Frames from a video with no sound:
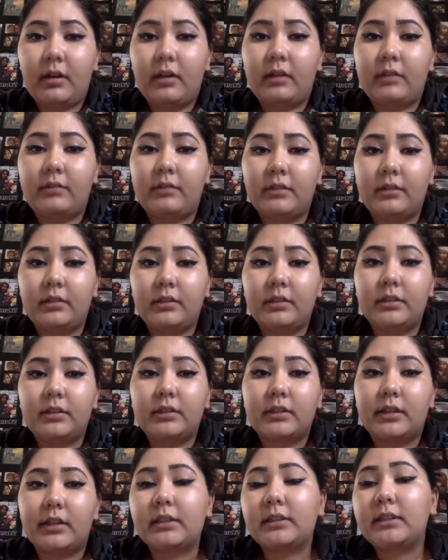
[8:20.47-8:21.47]
I feel this
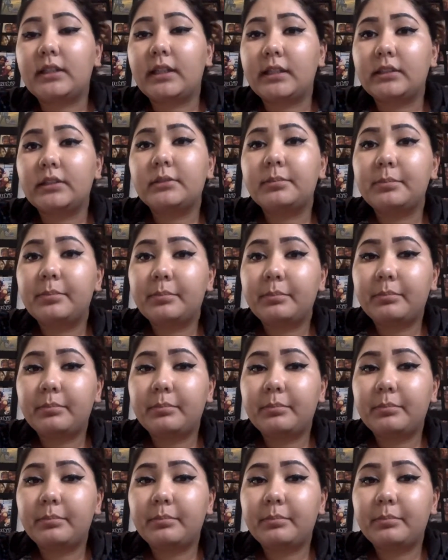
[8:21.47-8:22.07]
class has